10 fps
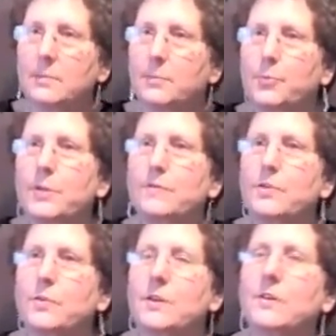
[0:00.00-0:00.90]

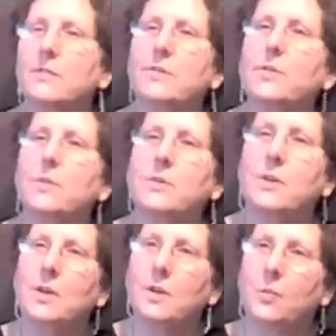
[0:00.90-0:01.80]
preview interview
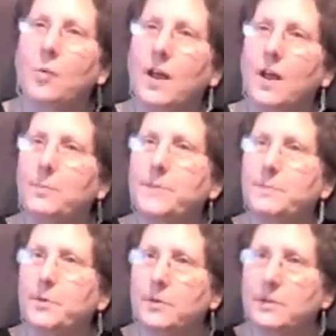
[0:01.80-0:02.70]
will help
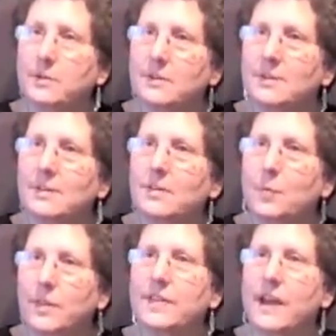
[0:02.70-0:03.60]
people
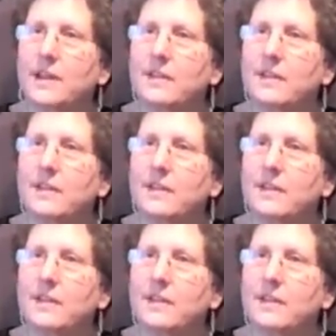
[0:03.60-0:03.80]
with that.